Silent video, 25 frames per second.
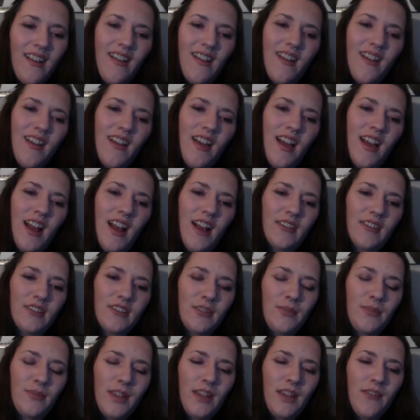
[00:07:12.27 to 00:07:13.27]
after
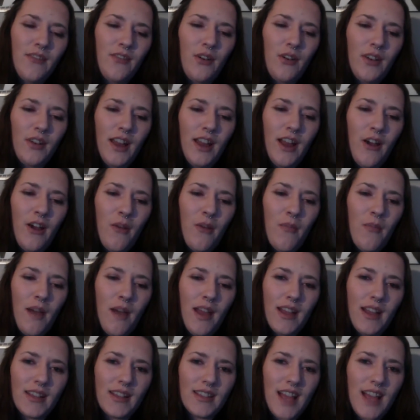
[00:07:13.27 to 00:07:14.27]
being voted out by
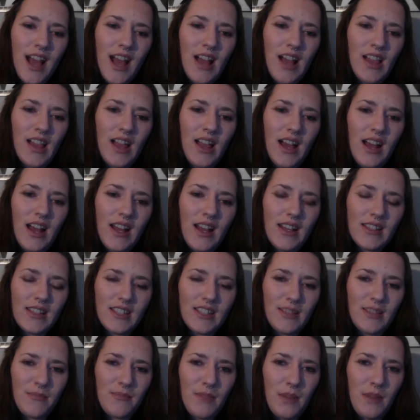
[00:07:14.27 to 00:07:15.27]
his allies
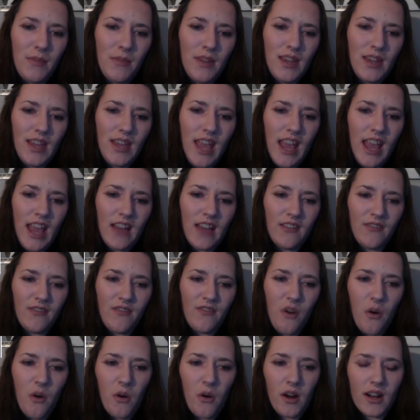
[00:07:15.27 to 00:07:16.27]
in
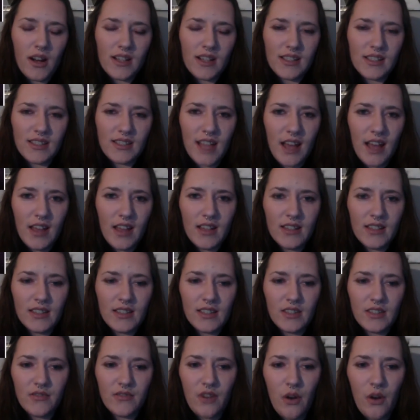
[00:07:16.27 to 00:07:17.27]
BBCan4, Dallas
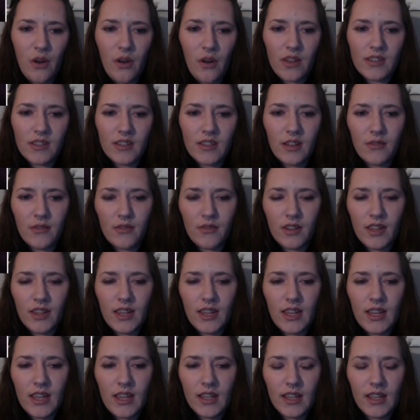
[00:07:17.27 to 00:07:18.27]
is focused on
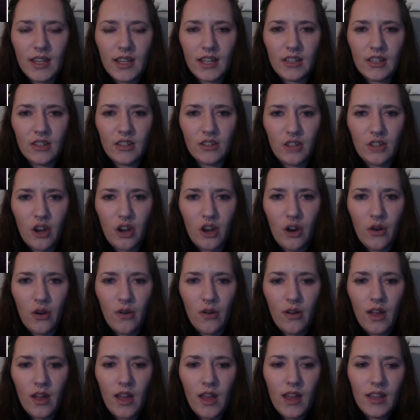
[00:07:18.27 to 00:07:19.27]
really getting to know
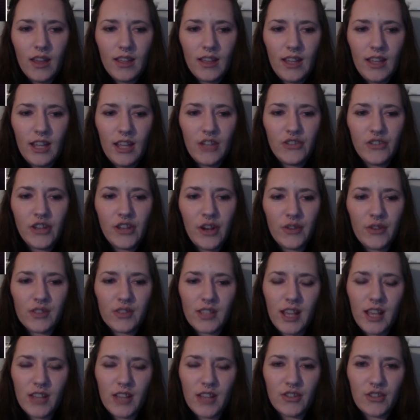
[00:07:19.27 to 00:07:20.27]
each house
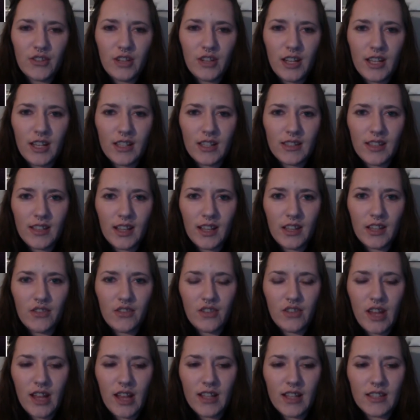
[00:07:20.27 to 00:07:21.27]
guest during his second
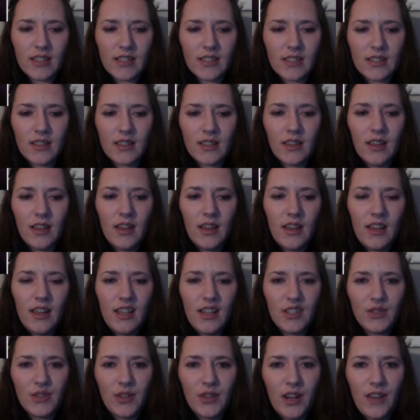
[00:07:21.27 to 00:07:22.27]
chance. He's
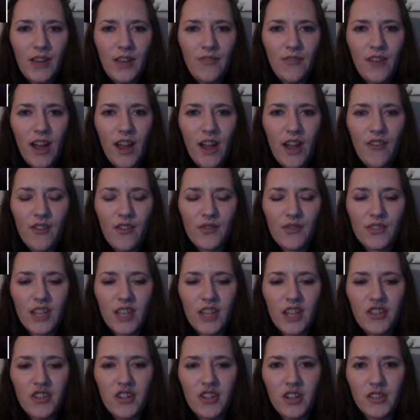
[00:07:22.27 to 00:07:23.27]
25 from
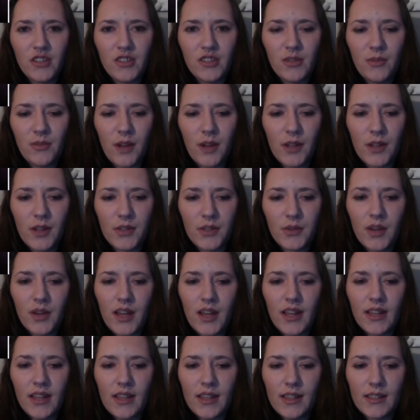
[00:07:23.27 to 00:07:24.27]
St. John's, New Brunswick.
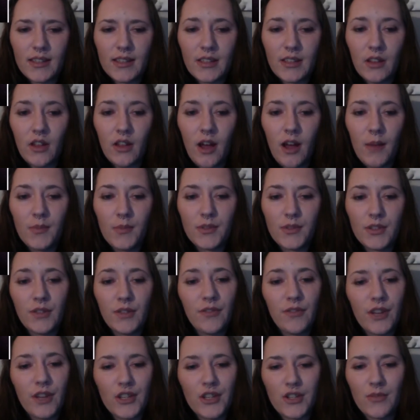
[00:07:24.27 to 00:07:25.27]
He's a lobster
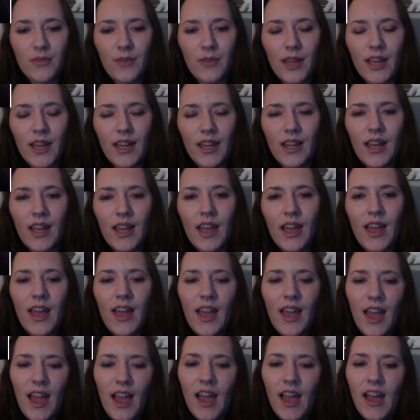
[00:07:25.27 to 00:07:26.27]
fisherman
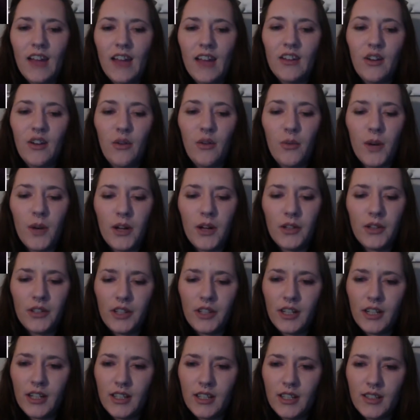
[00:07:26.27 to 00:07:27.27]
and a welder.